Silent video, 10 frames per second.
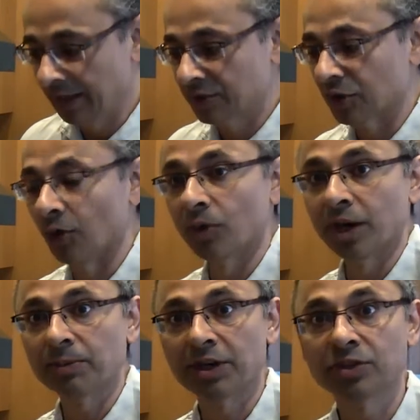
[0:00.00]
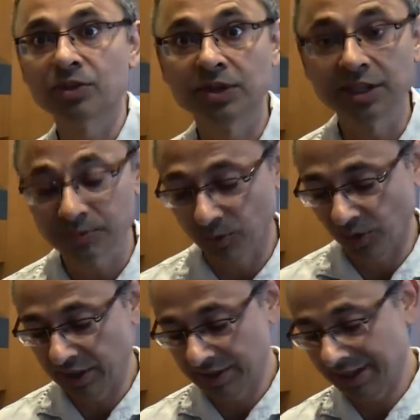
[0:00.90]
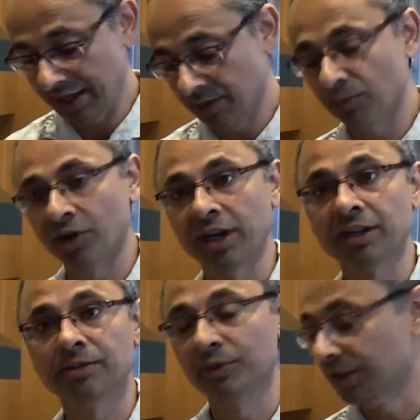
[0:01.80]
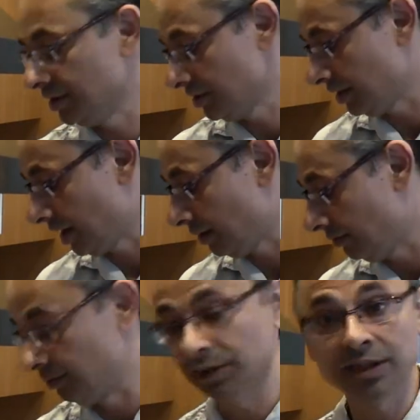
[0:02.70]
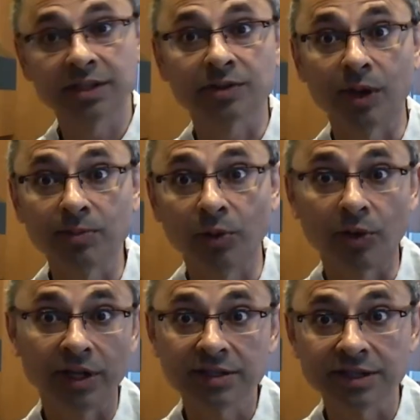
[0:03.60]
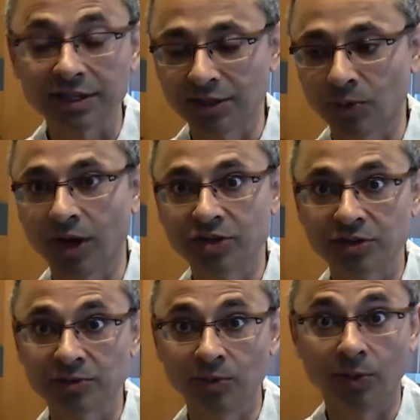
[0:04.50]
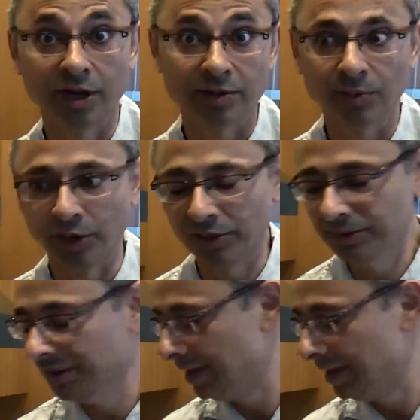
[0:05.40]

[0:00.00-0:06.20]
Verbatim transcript: So what I'm gonna do at this point is take a break because uh, really it's quite boring sitting there watching water boil.